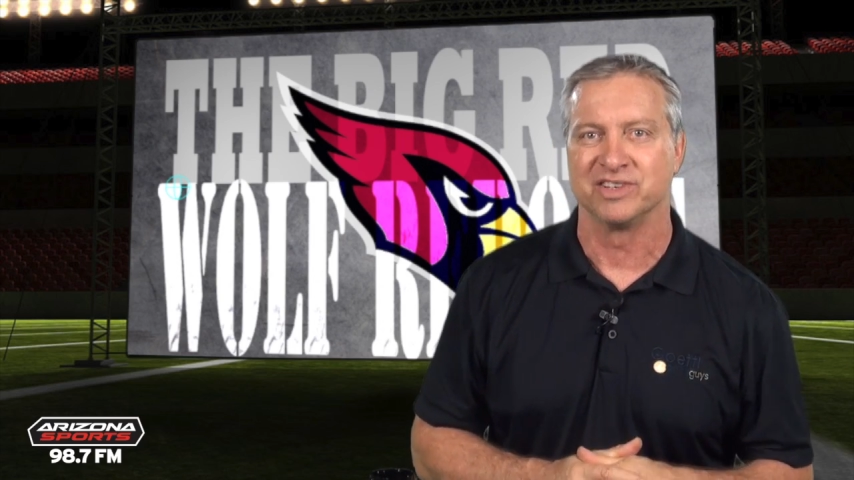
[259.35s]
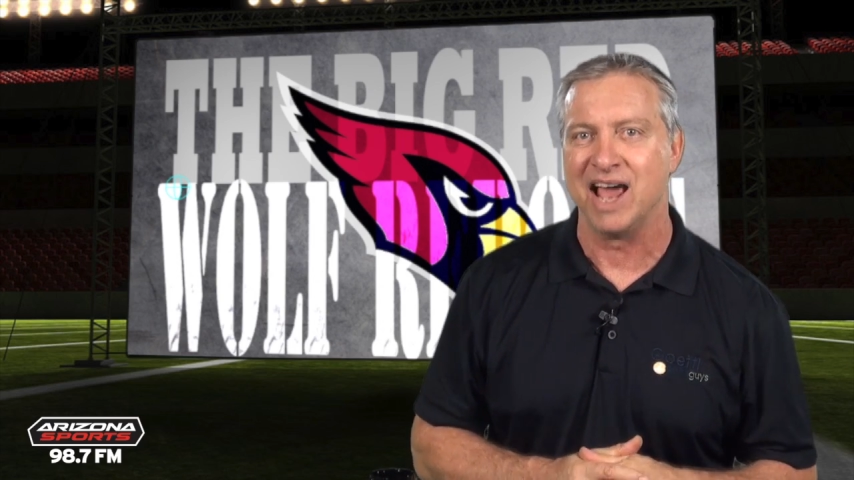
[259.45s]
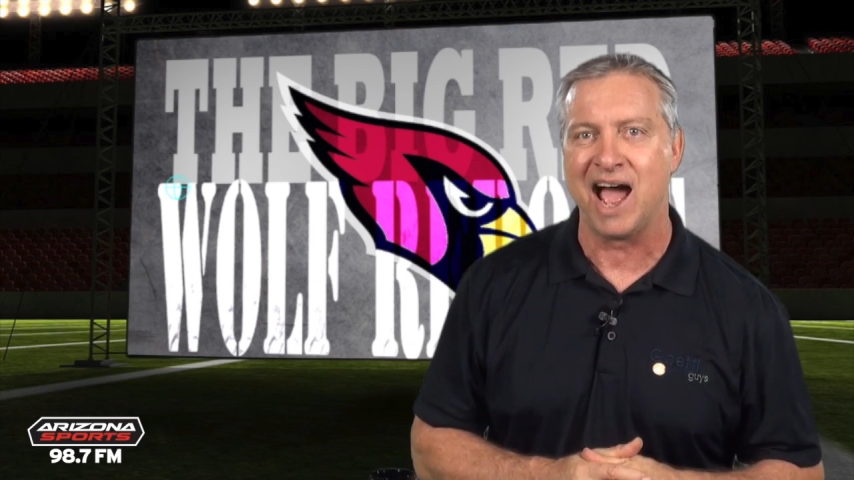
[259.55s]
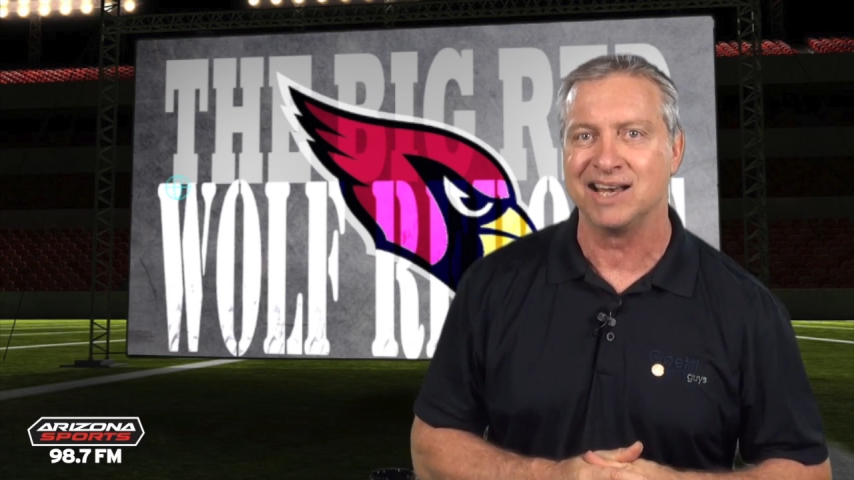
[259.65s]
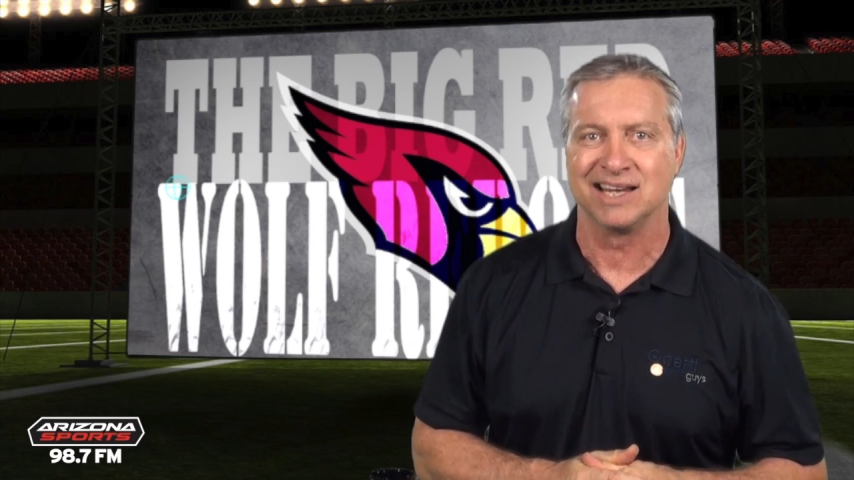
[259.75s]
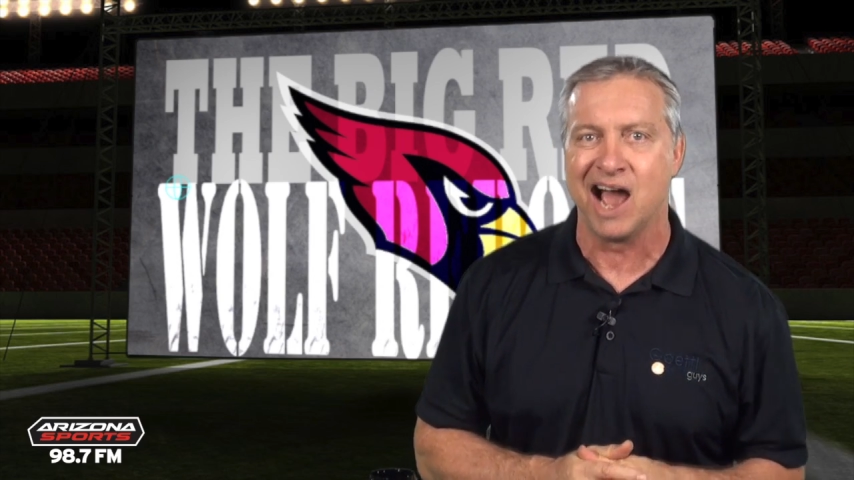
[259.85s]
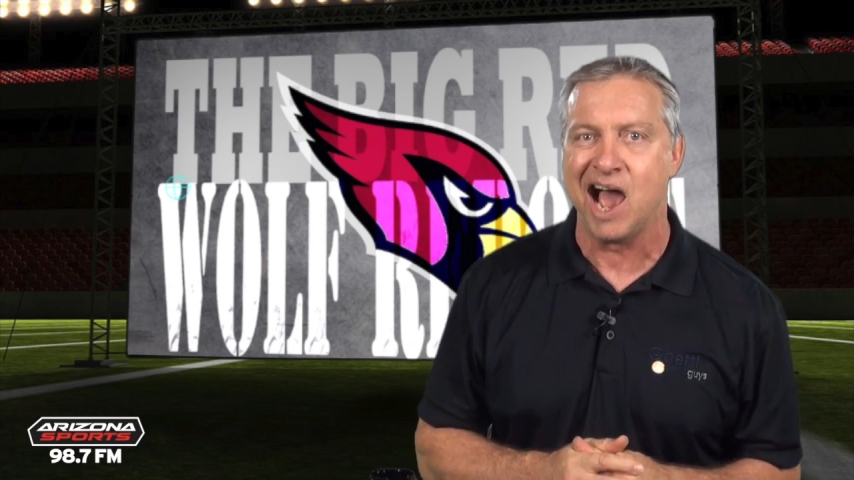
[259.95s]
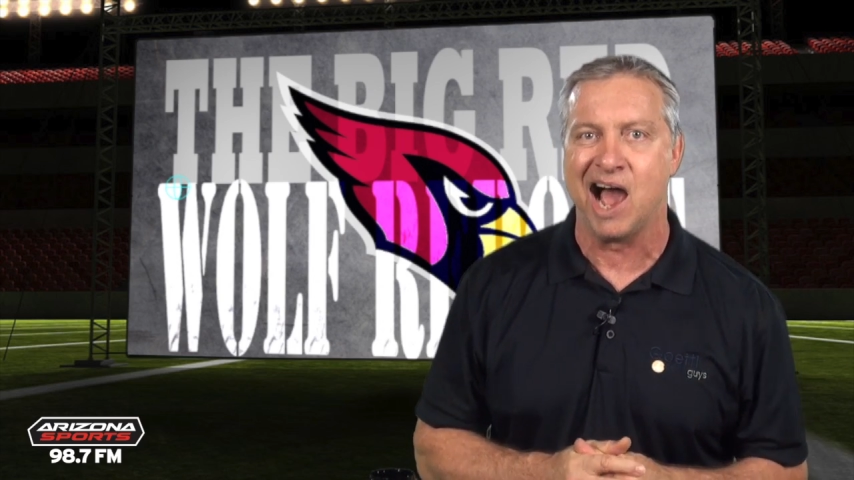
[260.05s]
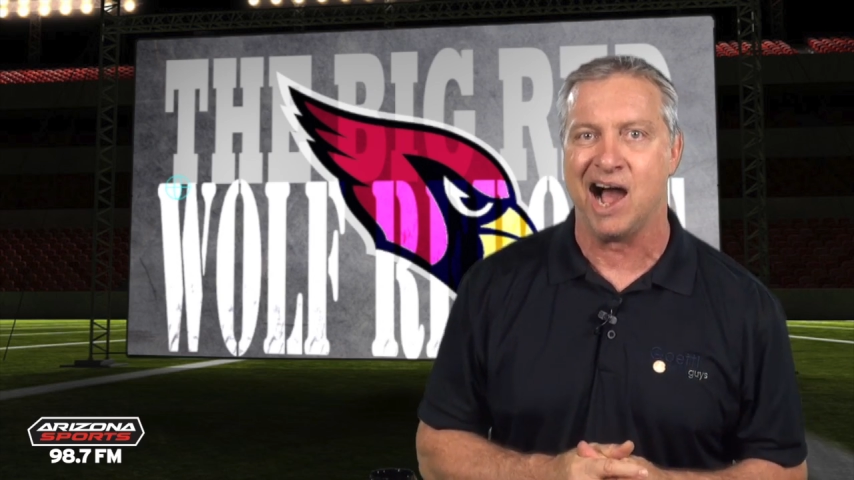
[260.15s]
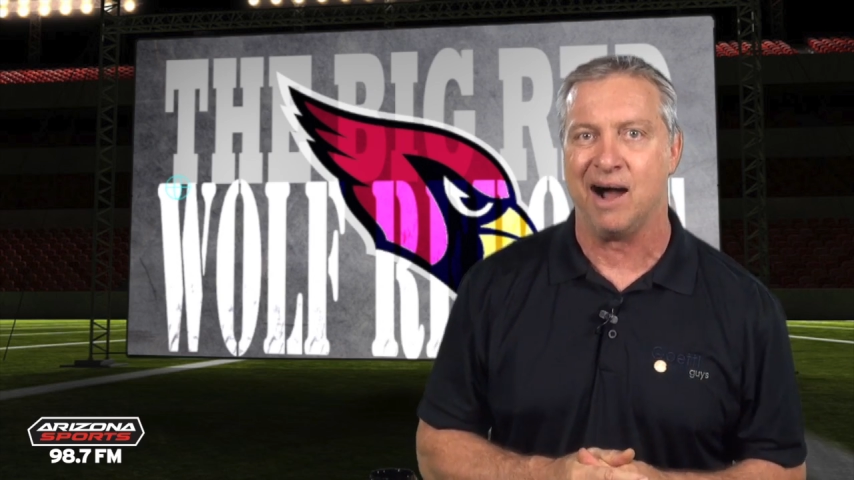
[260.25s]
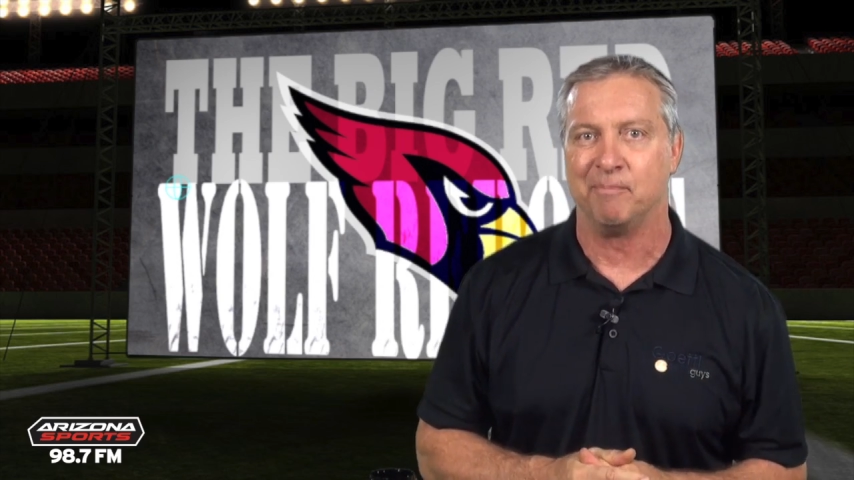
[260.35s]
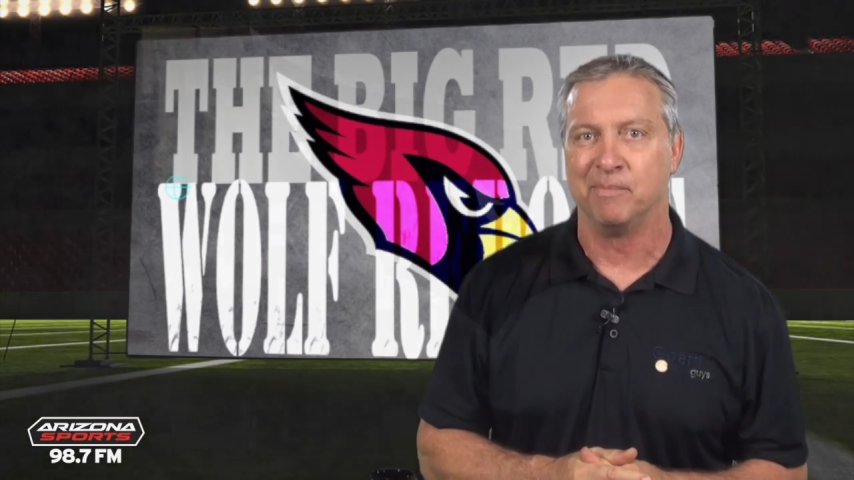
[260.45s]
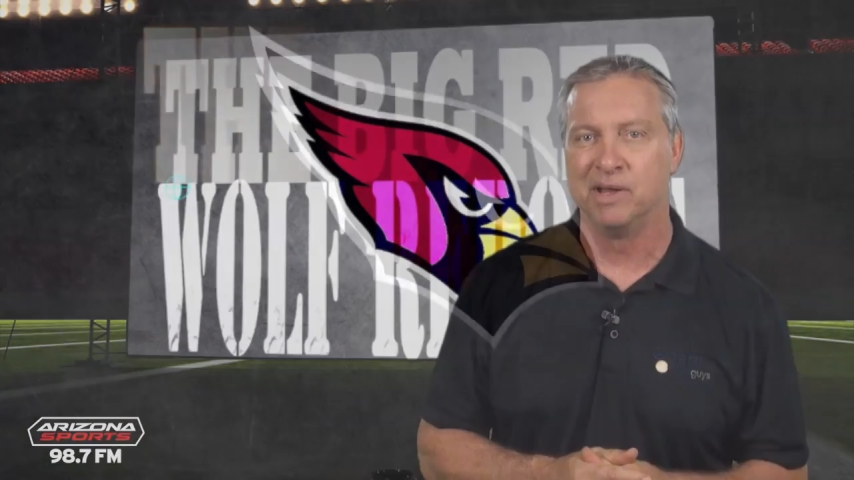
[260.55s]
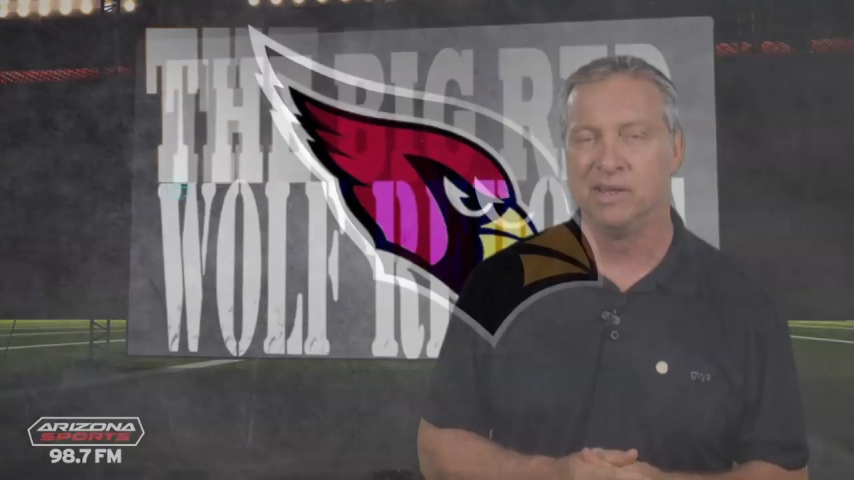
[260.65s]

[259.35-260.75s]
dot com.